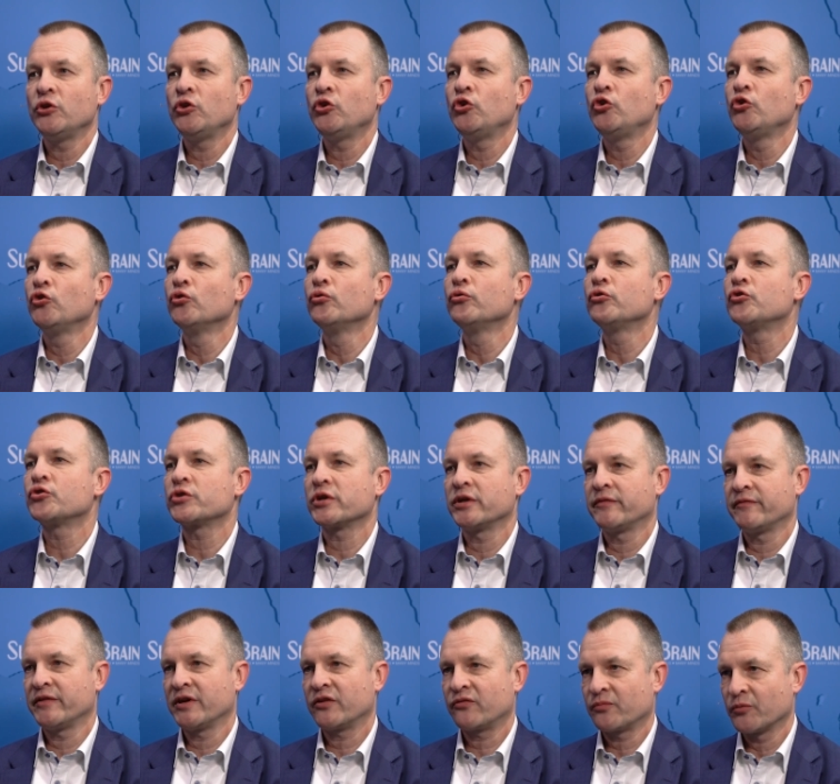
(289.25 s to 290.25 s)
huge
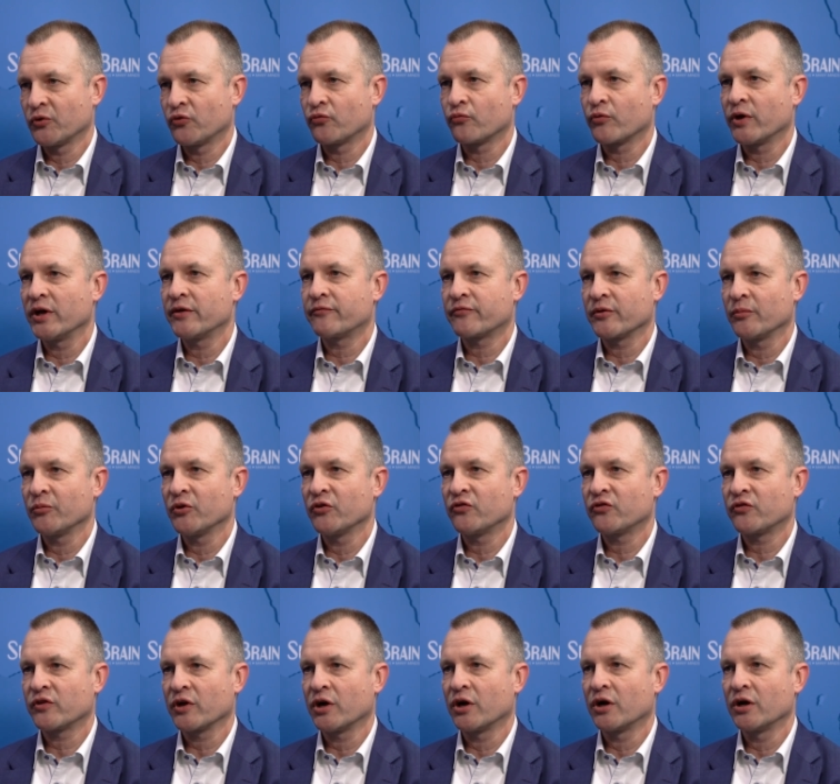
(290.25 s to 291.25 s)
investments right from the
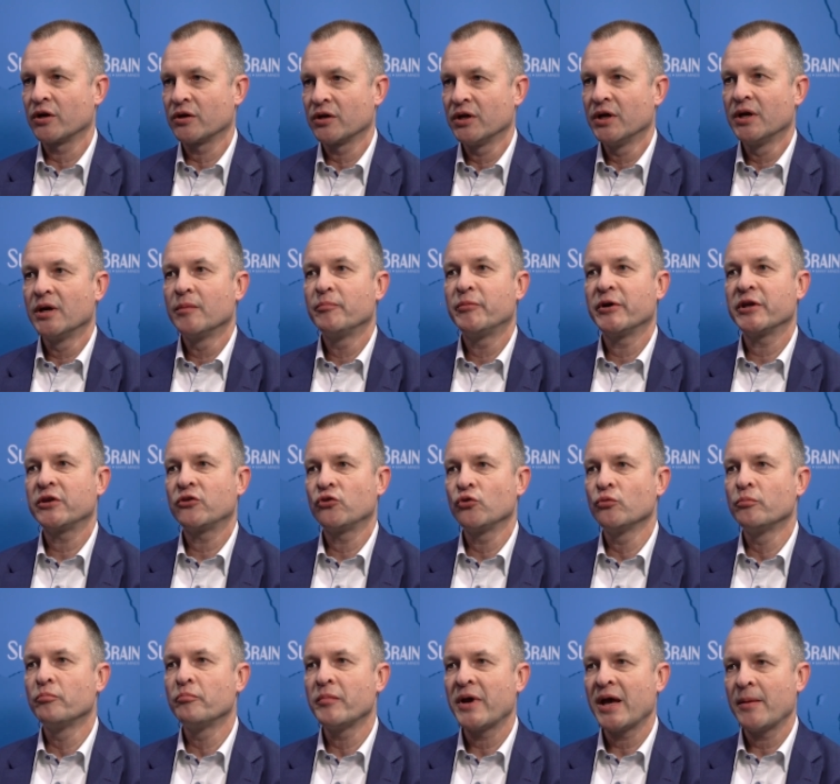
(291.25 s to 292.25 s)
start, but you
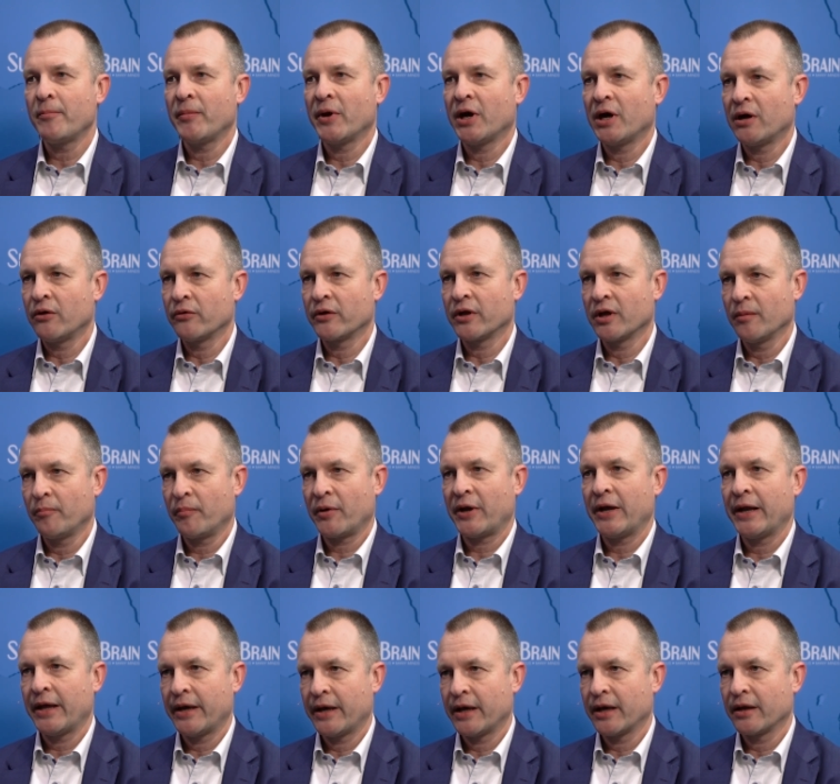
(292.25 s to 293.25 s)
map out a
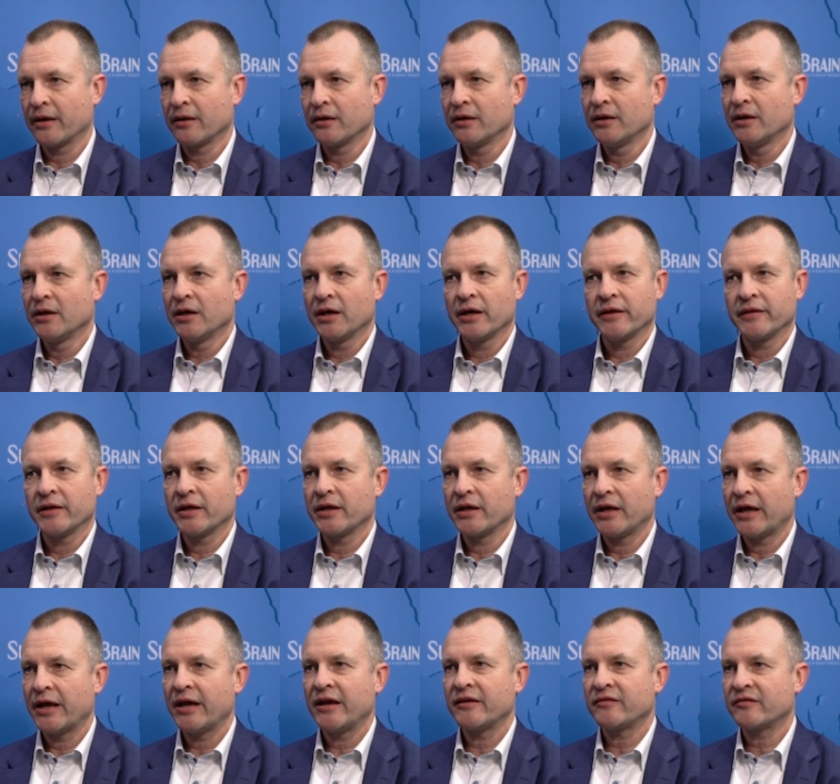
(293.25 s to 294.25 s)
plan, and then
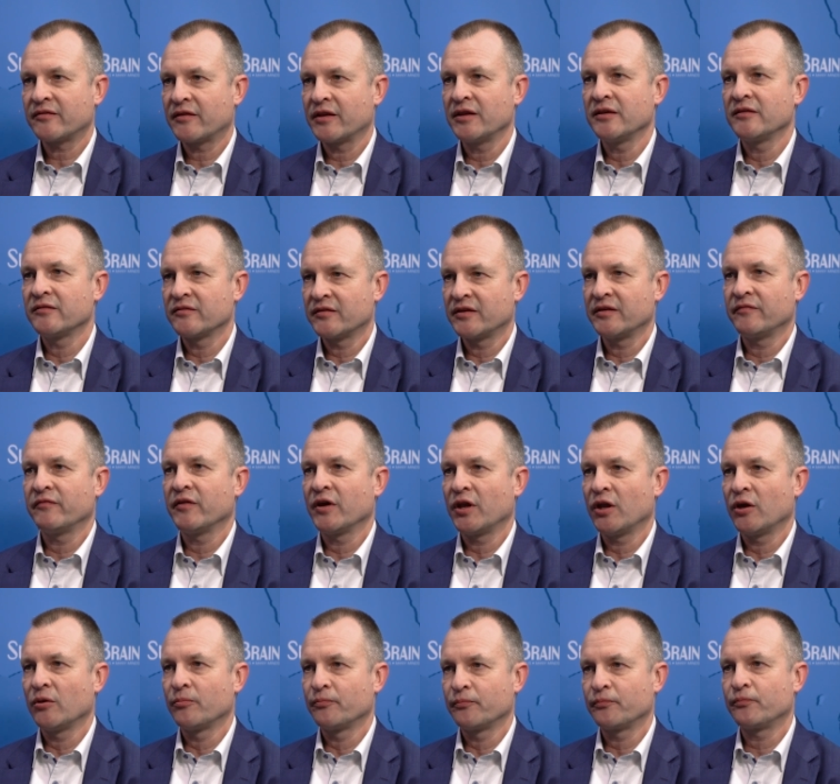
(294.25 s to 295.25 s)
as things
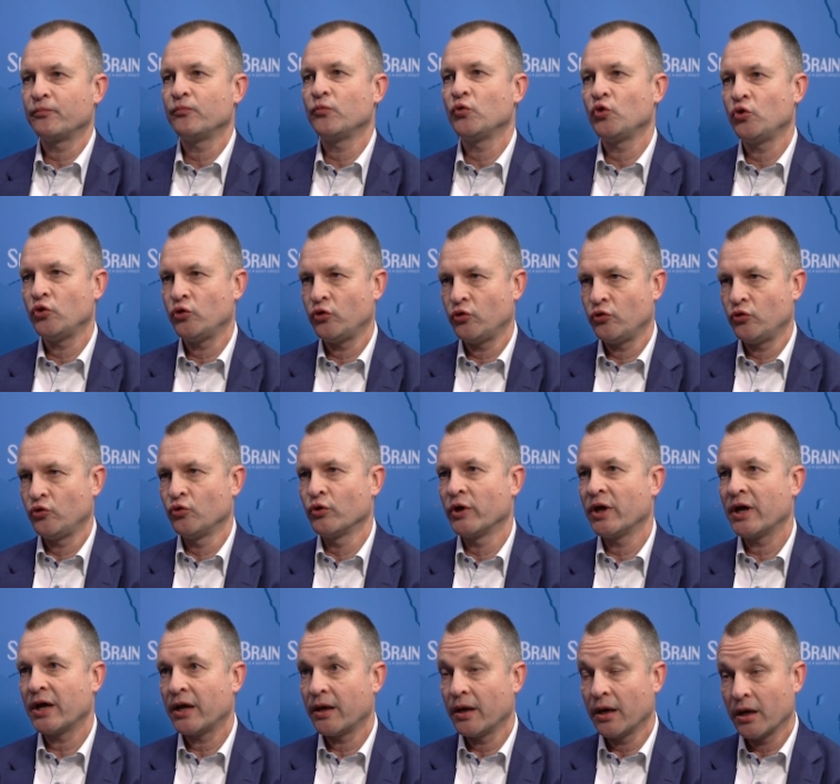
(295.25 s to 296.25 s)
develop, you,
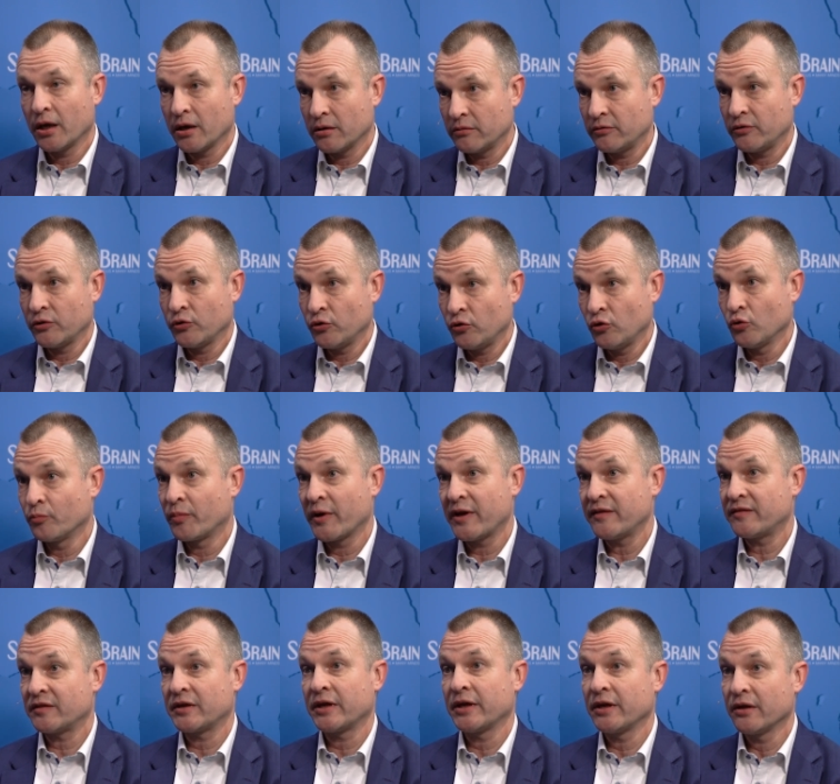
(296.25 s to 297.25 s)
you
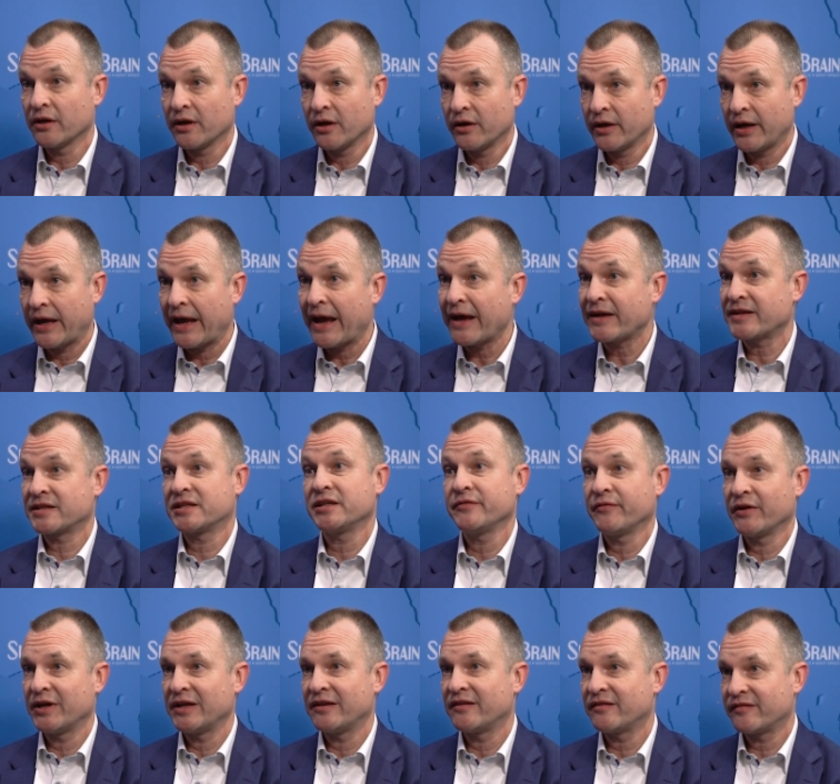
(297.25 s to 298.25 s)
basically
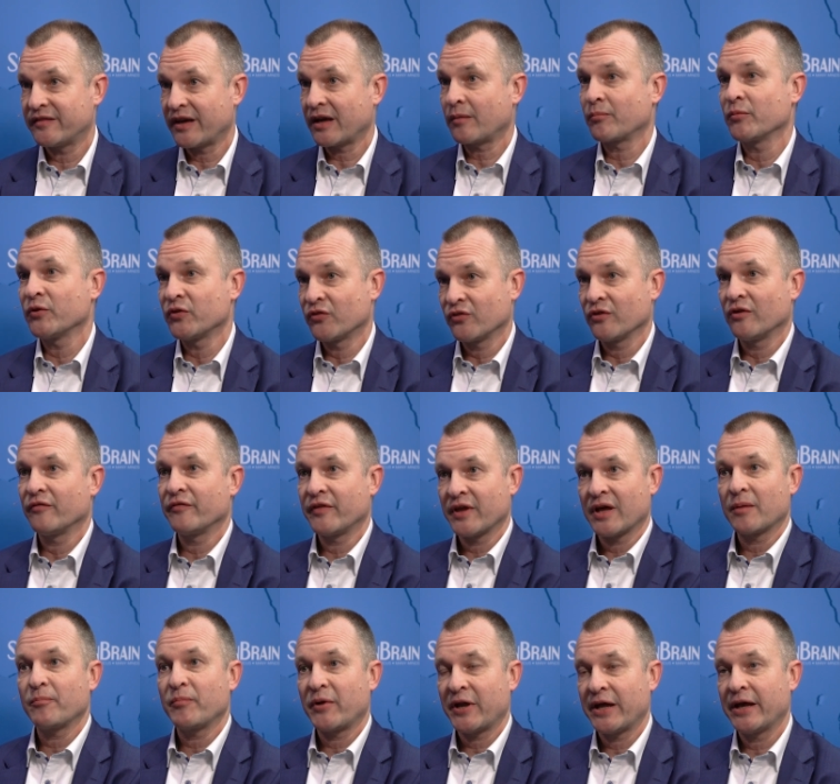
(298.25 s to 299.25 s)
activate segments of
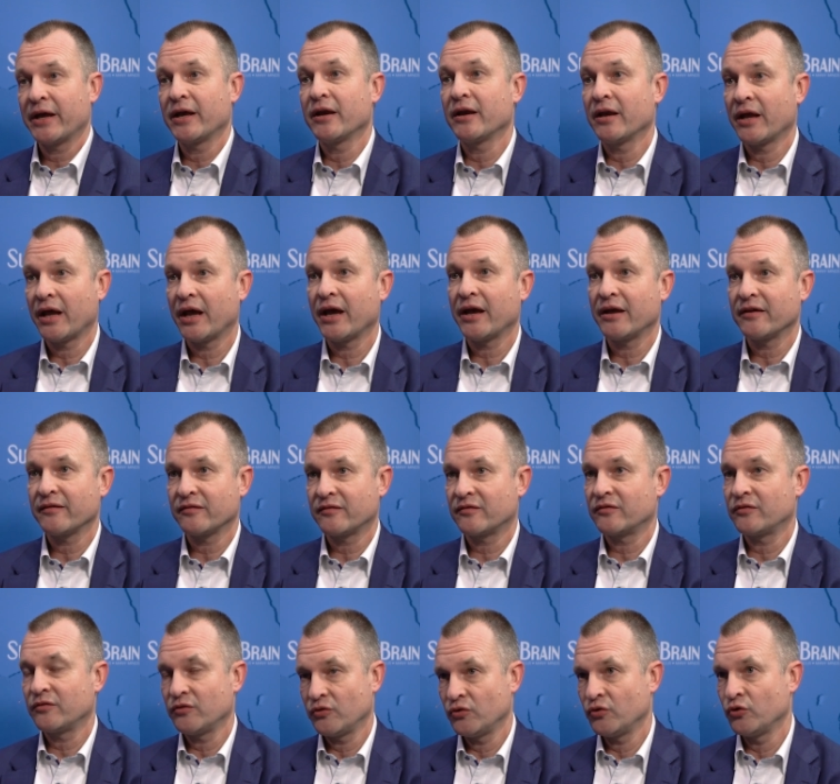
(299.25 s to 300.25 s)
that plan as
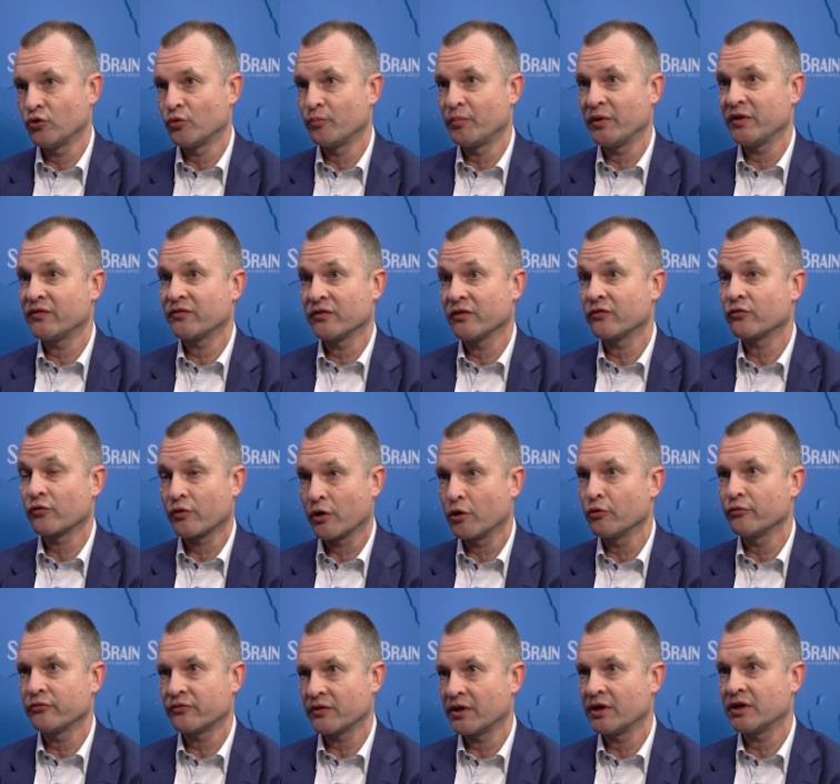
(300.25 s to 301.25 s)
your business
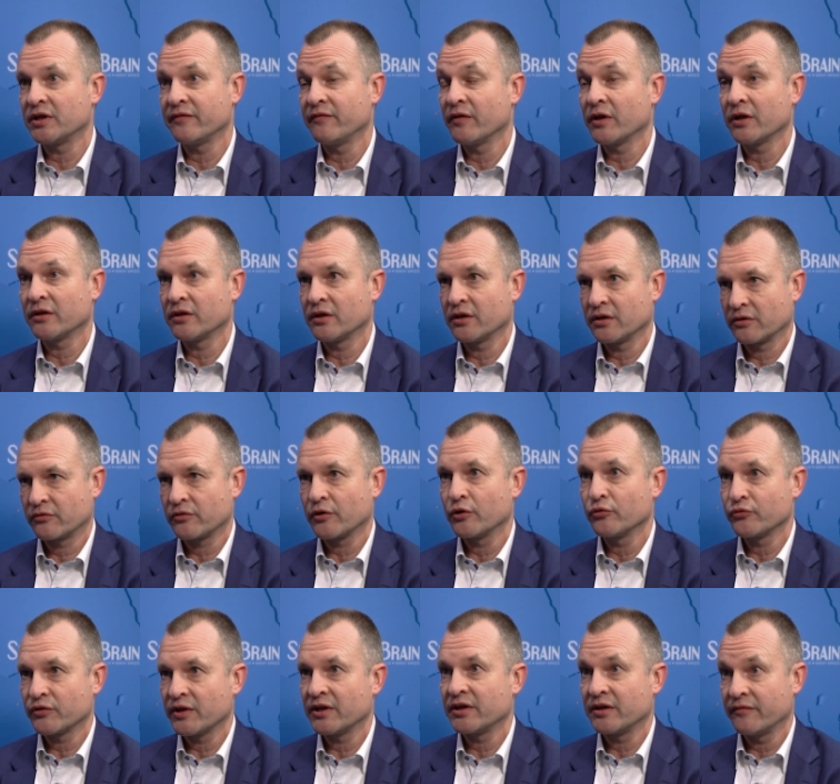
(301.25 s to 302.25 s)
grows and, uh,
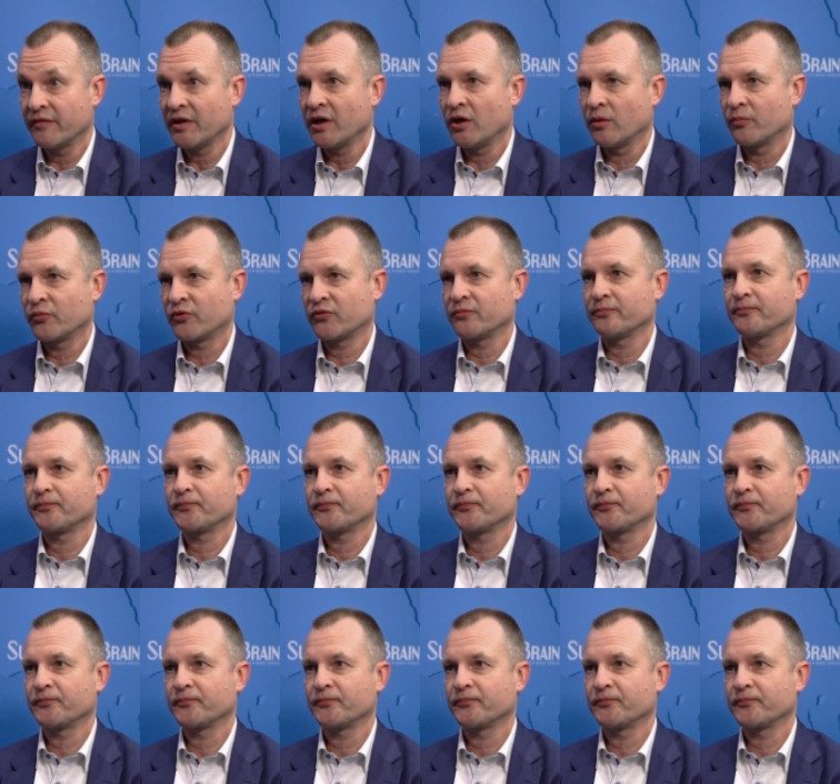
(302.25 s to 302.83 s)
grows and develops.